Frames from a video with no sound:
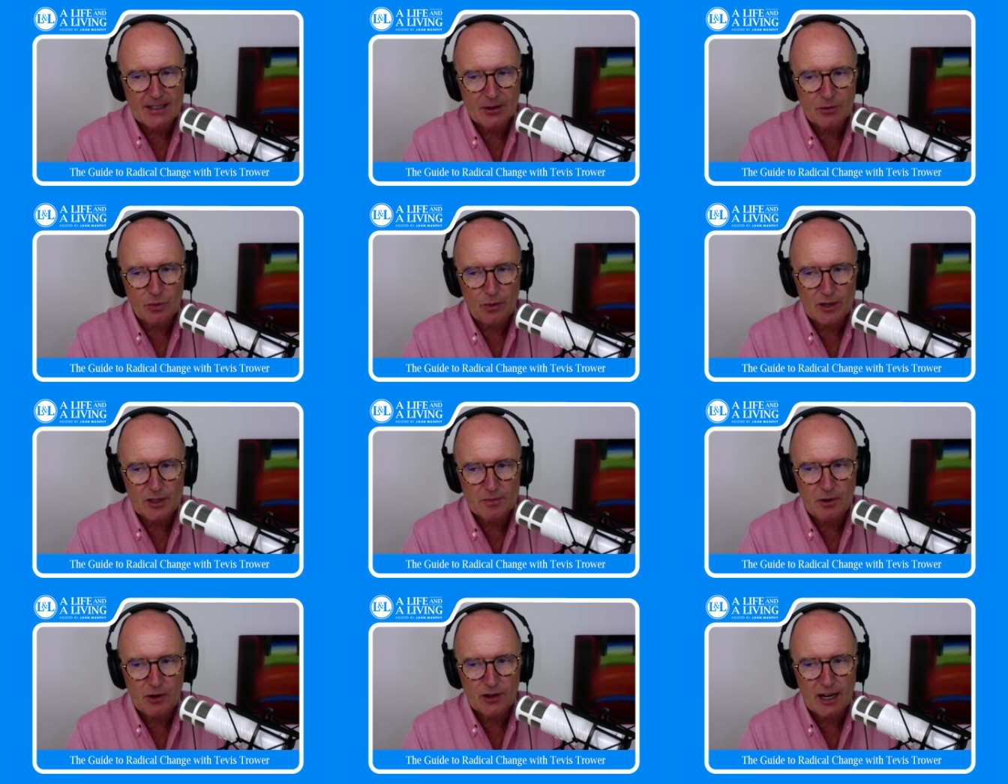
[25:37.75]
And when we
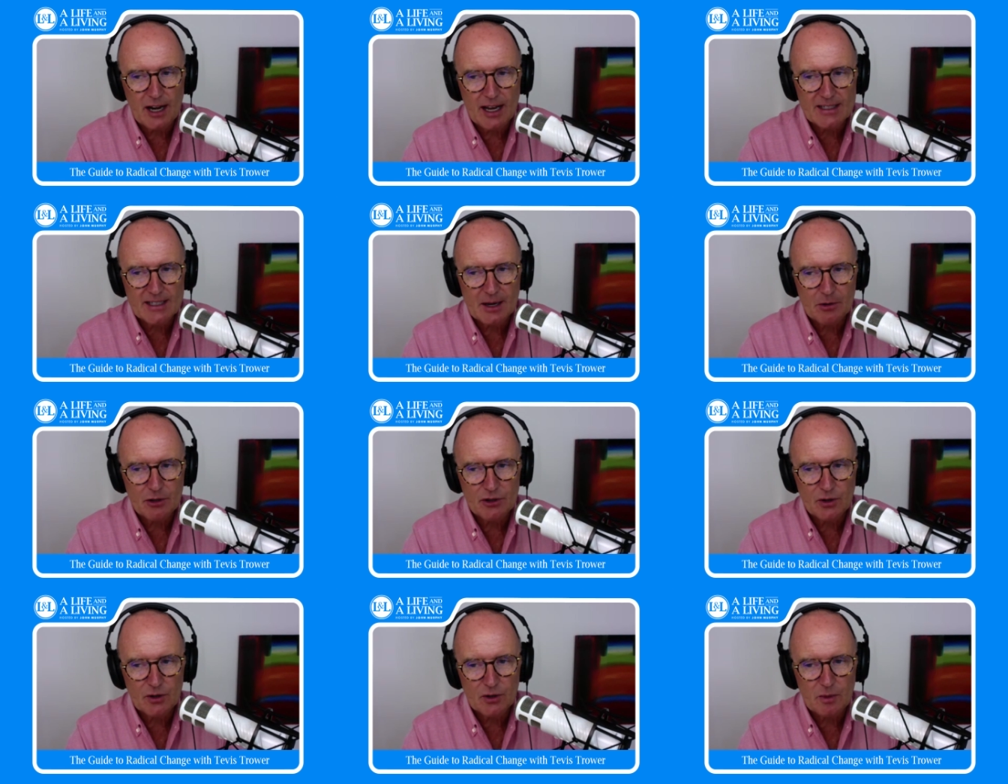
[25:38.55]
spoke the last time, you
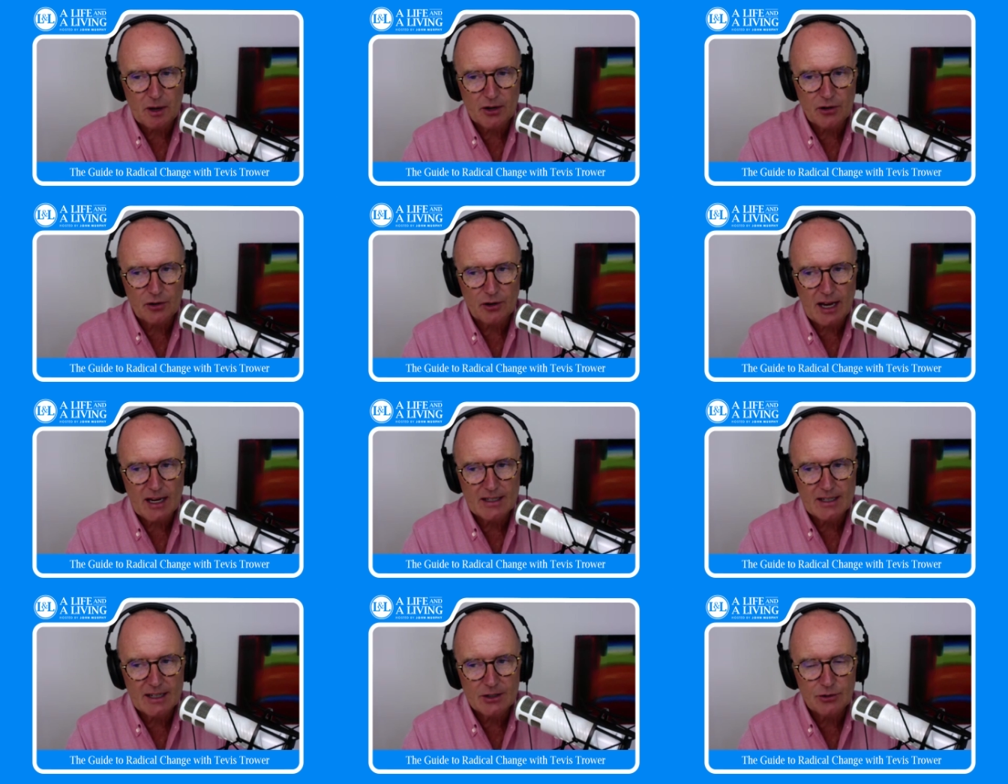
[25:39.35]
talked about
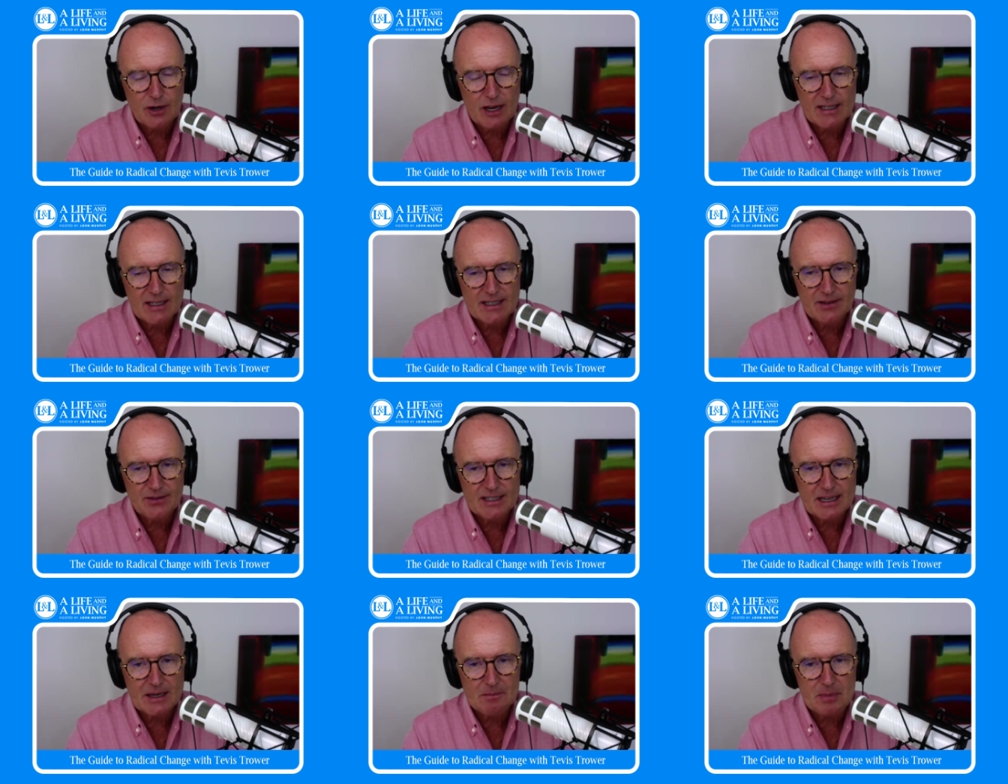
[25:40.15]

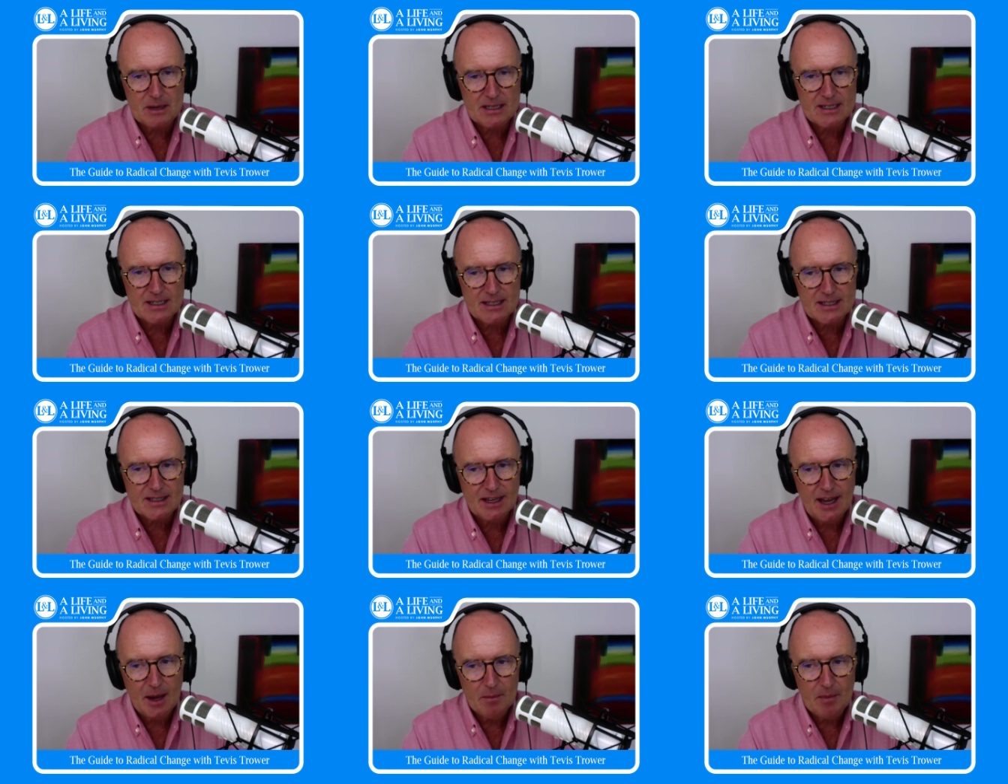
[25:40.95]
creativity in business
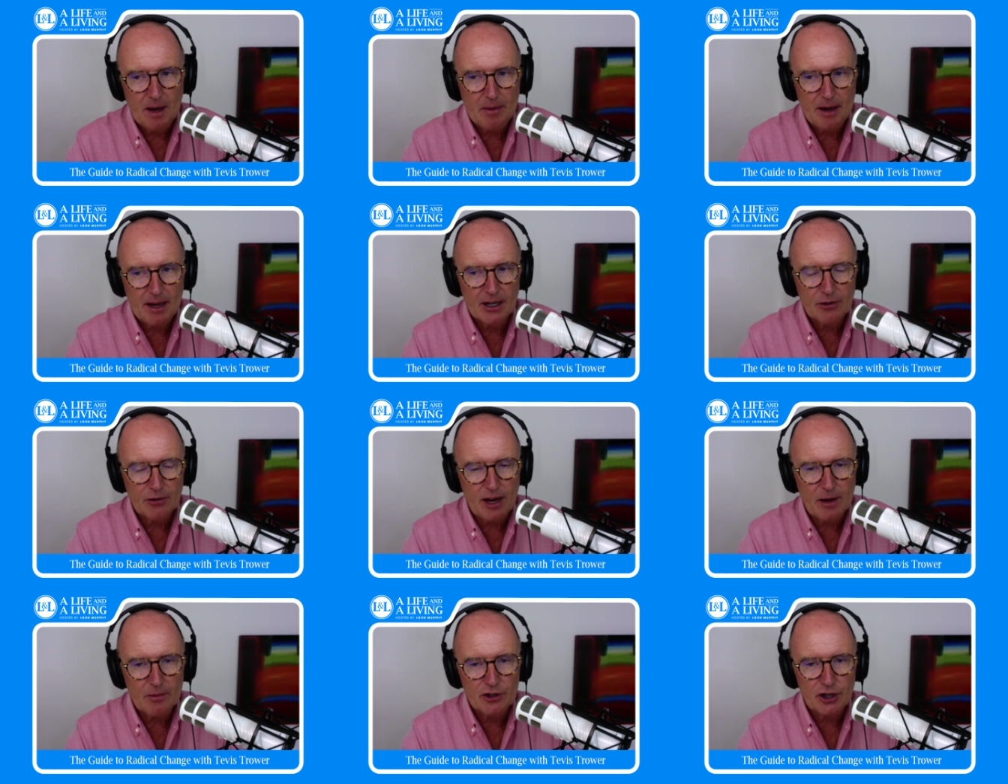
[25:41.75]
by Michael
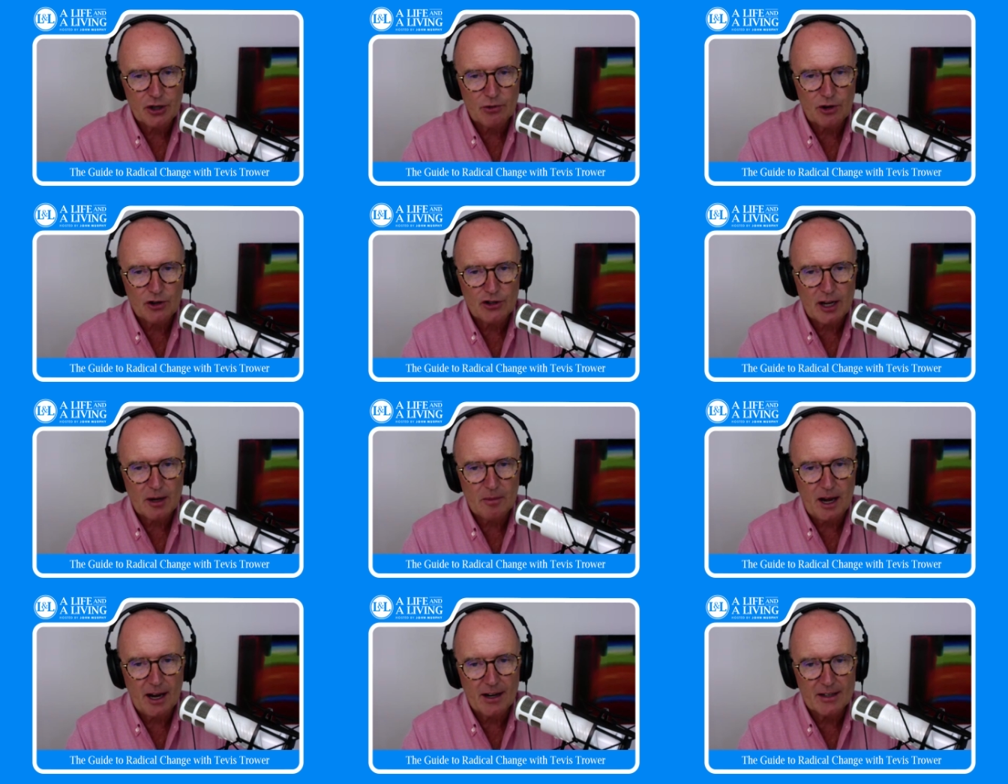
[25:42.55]
Ray, Rochelle
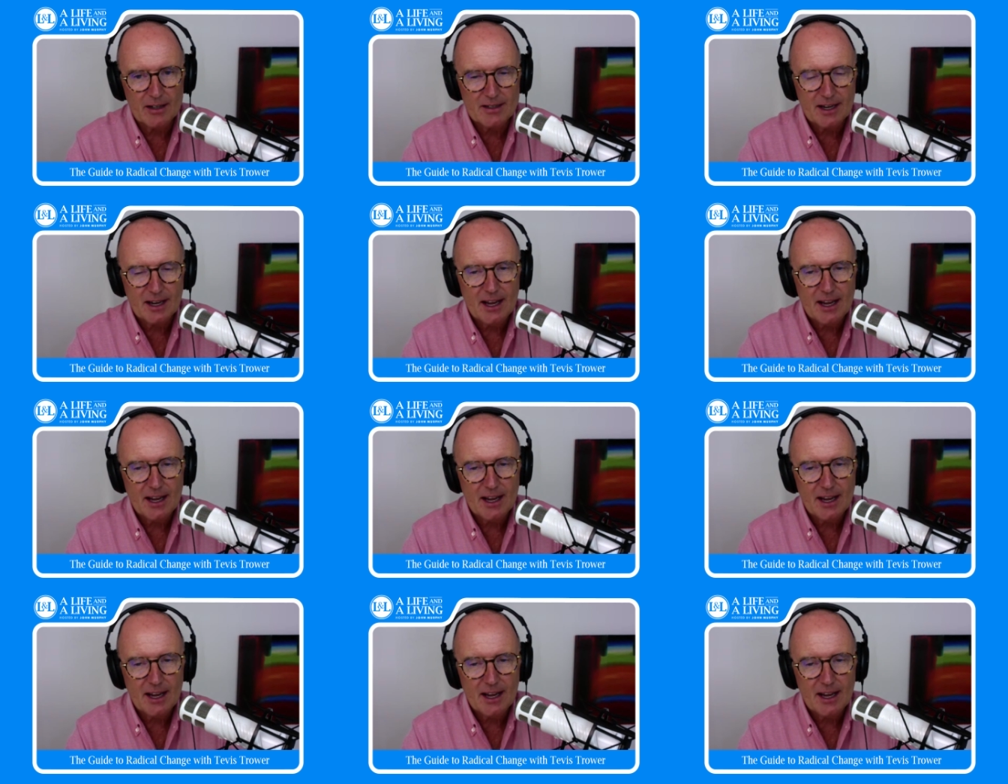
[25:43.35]
Myers.